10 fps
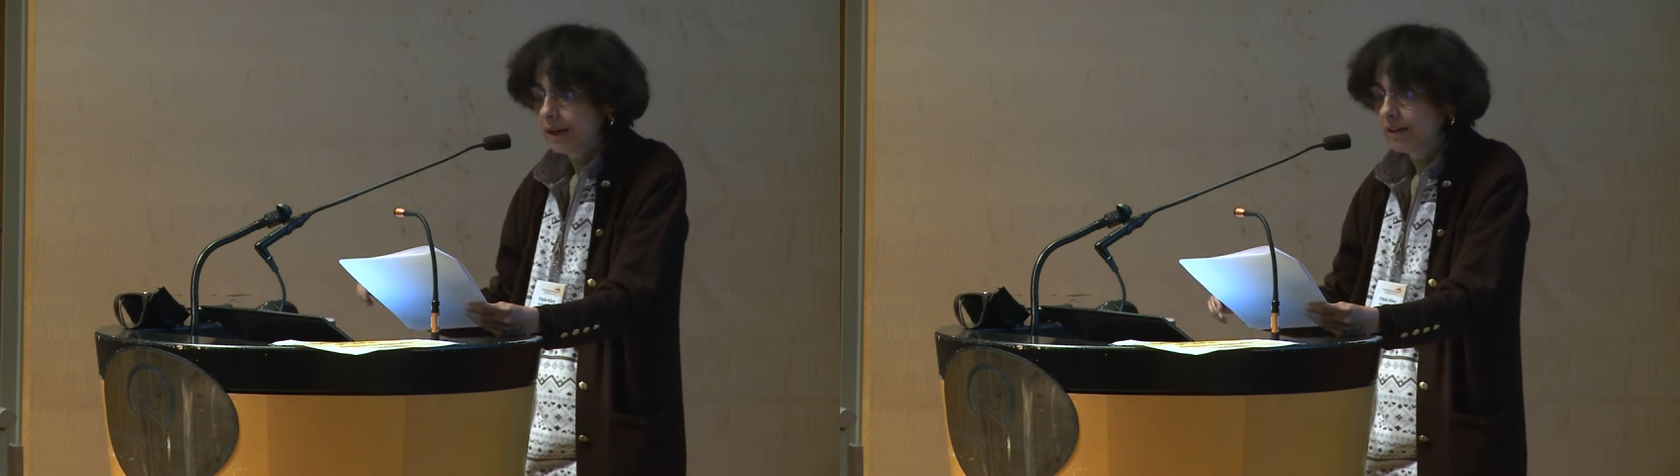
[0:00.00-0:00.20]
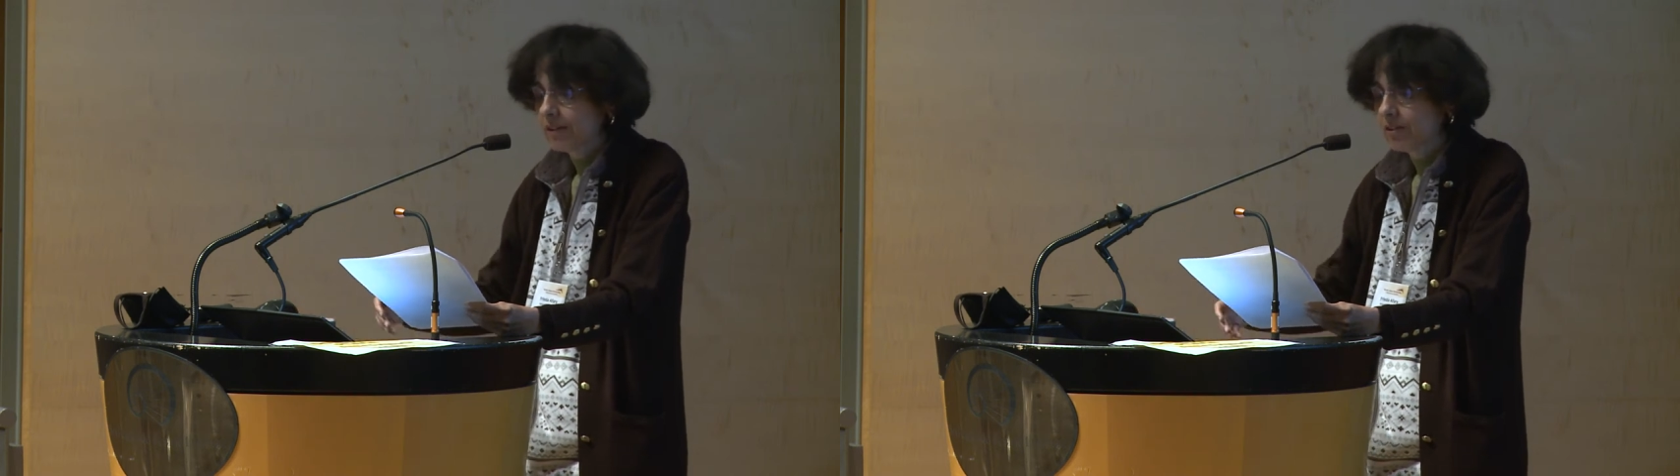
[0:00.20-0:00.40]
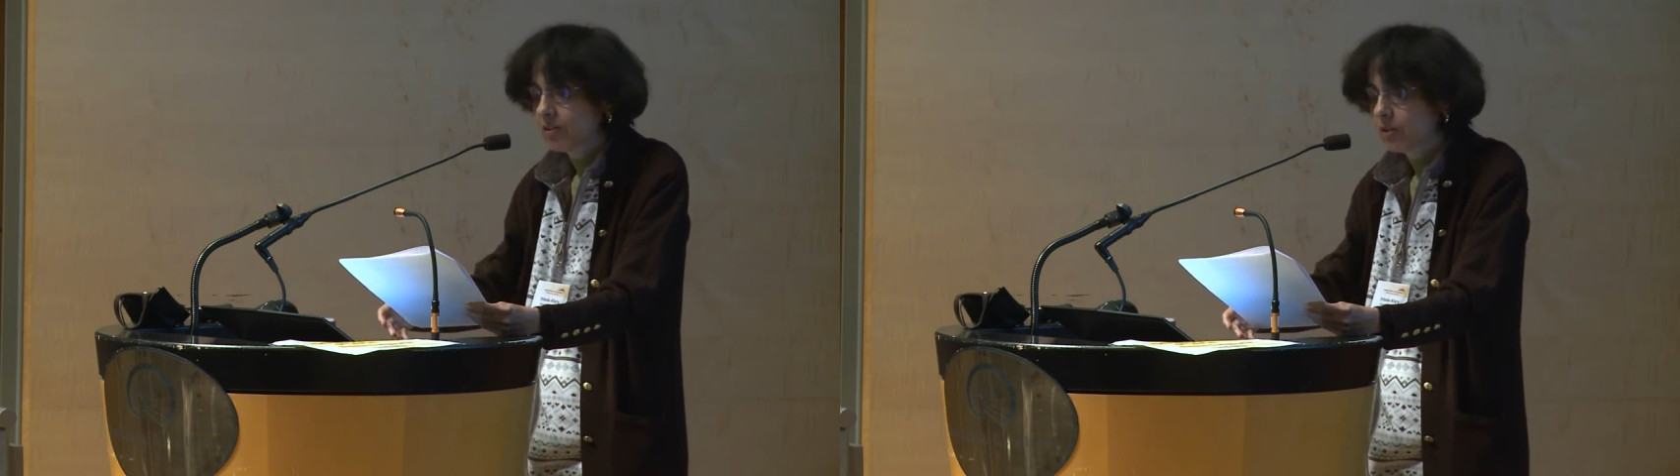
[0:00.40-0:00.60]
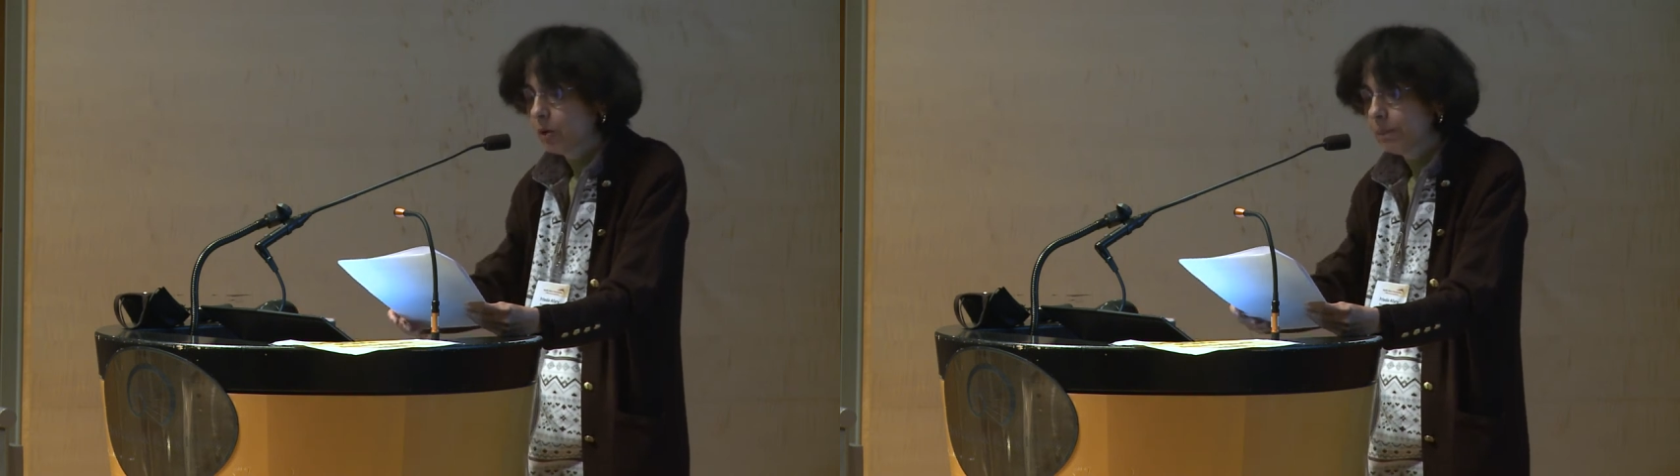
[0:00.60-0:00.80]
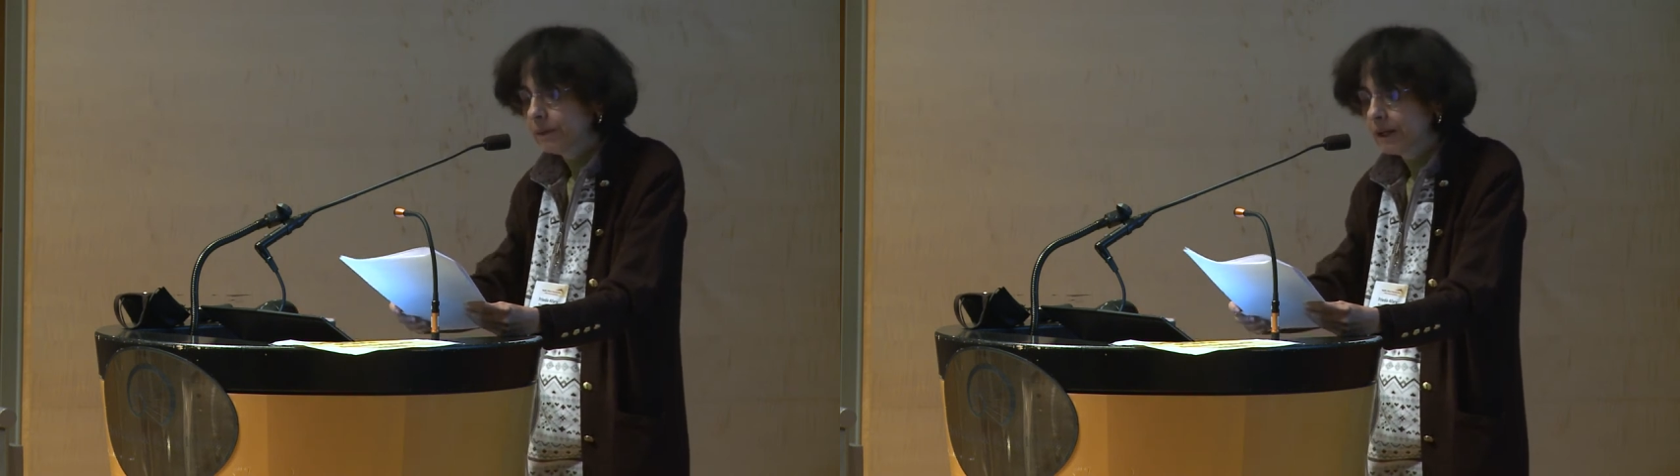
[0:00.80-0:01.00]
a
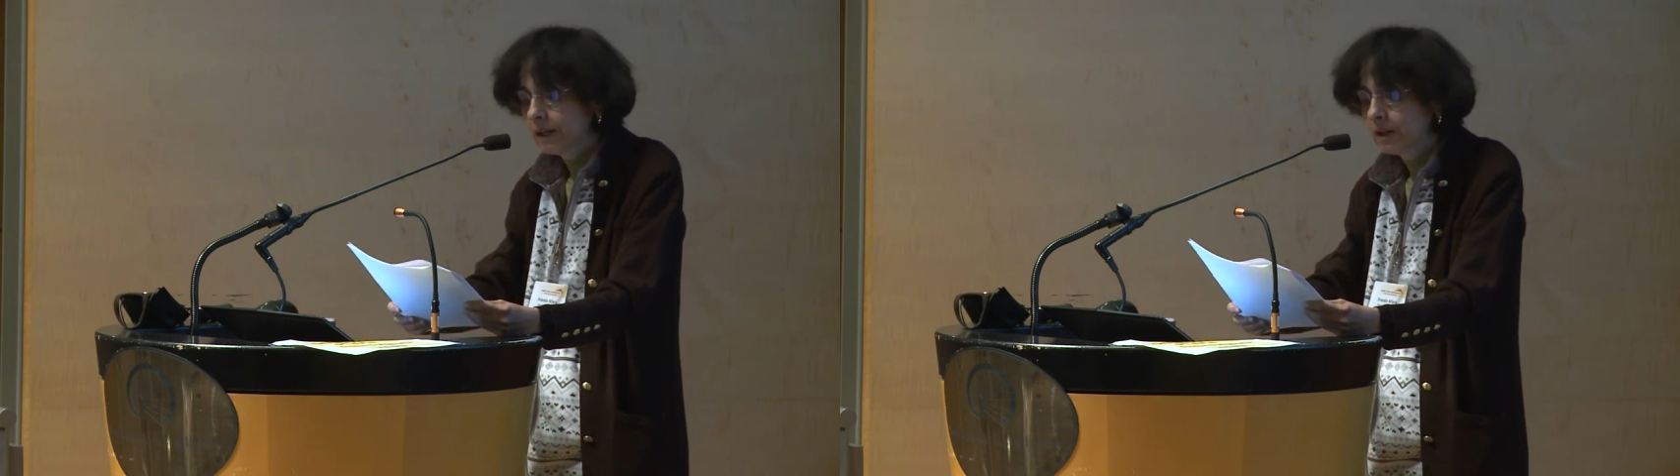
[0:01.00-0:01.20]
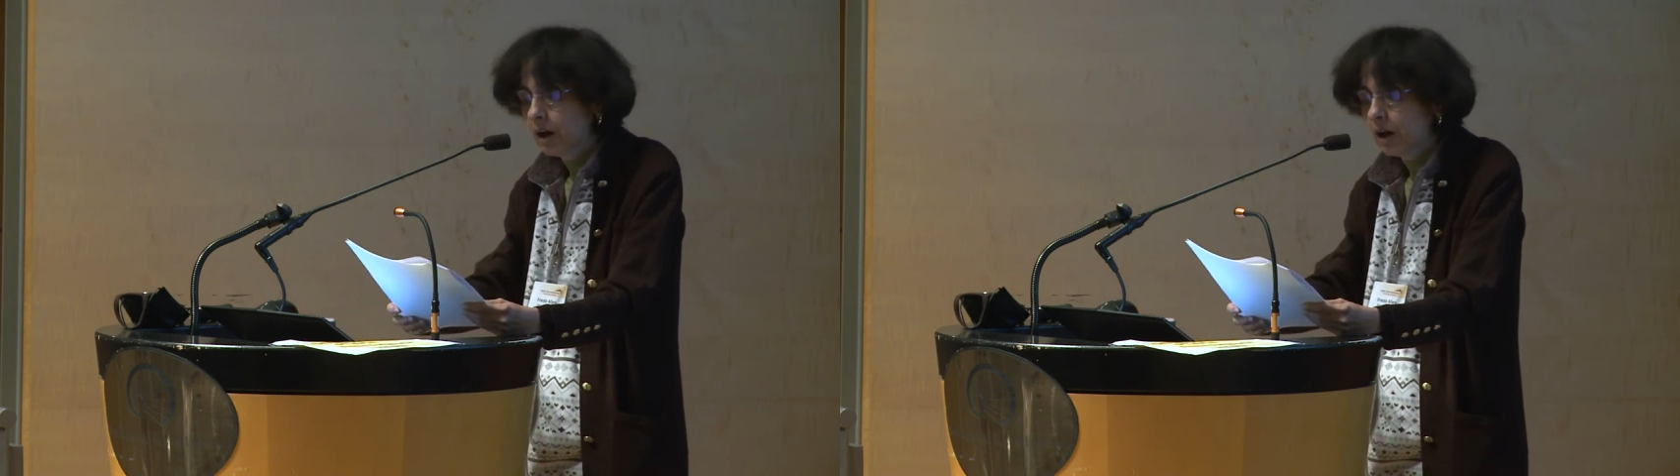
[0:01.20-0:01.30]
dystopian